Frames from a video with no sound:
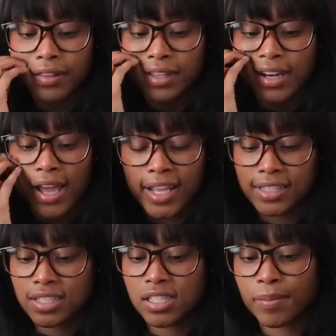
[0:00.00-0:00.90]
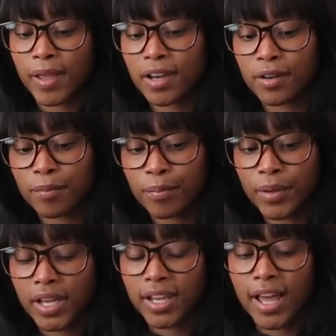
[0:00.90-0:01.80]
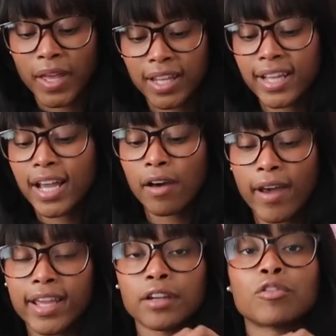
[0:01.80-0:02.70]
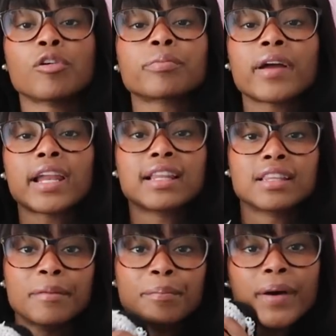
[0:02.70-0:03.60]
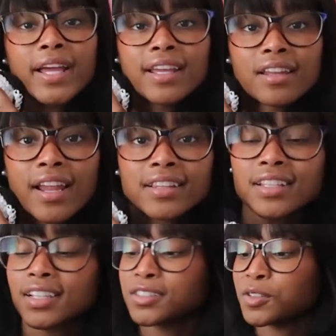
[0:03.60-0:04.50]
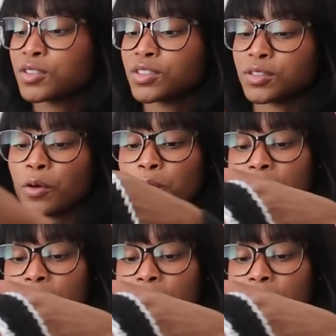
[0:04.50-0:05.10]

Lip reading: than I anticipated, but I like how I incorporated the button. I think it's just so